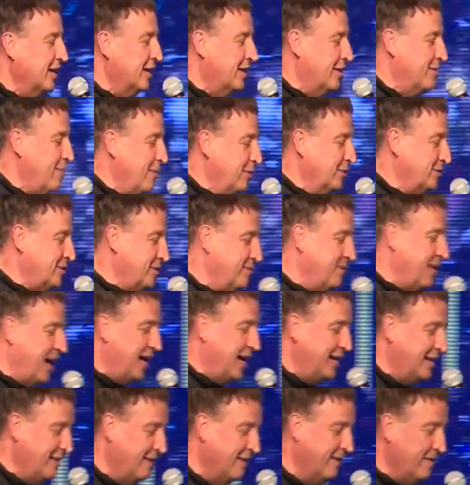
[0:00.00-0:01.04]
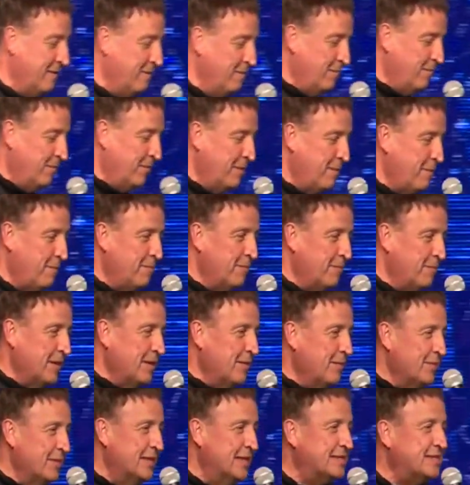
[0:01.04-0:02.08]
Come on, somebody.
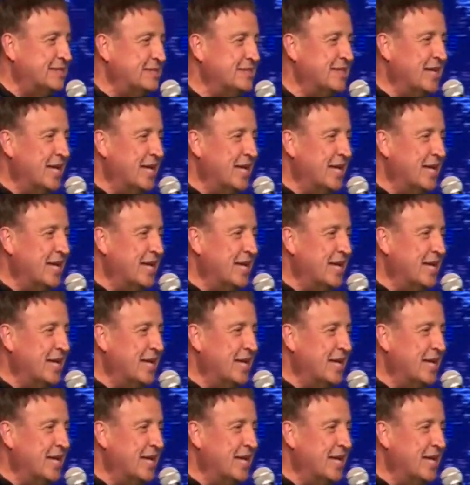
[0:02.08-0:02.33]
This is a